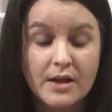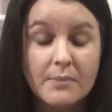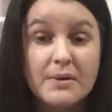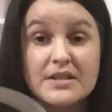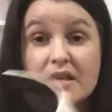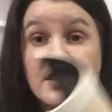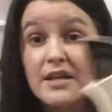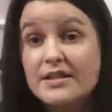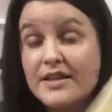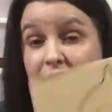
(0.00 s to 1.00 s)
But they
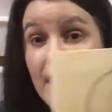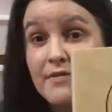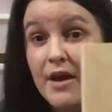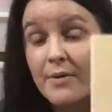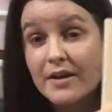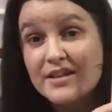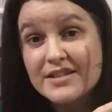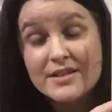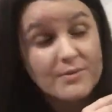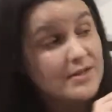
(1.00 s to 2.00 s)
did not have that one.
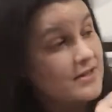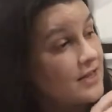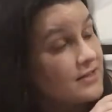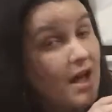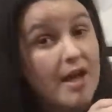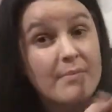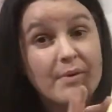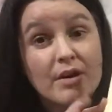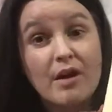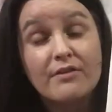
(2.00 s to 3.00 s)
So this is a
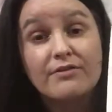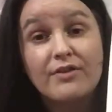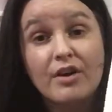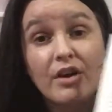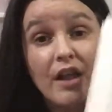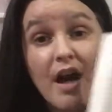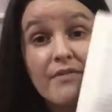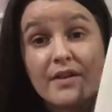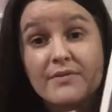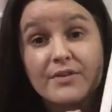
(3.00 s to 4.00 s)
book full
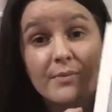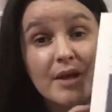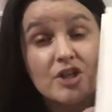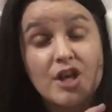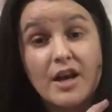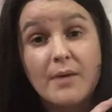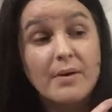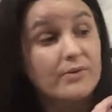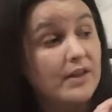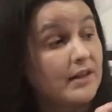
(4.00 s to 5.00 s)
of information
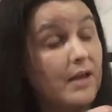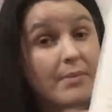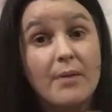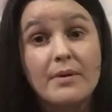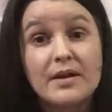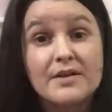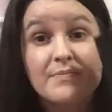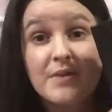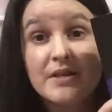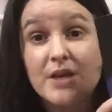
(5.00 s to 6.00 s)
about the light bulb.
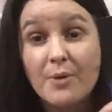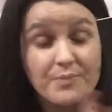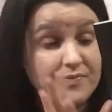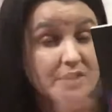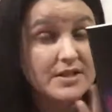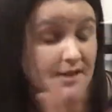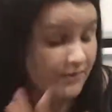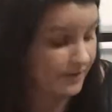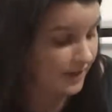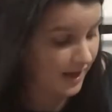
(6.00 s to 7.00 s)
So
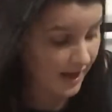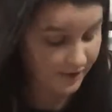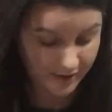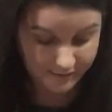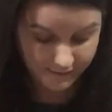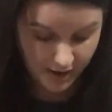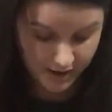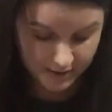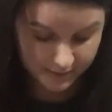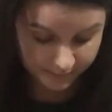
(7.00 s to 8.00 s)
definitely a great
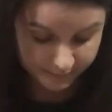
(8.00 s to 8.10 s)
find.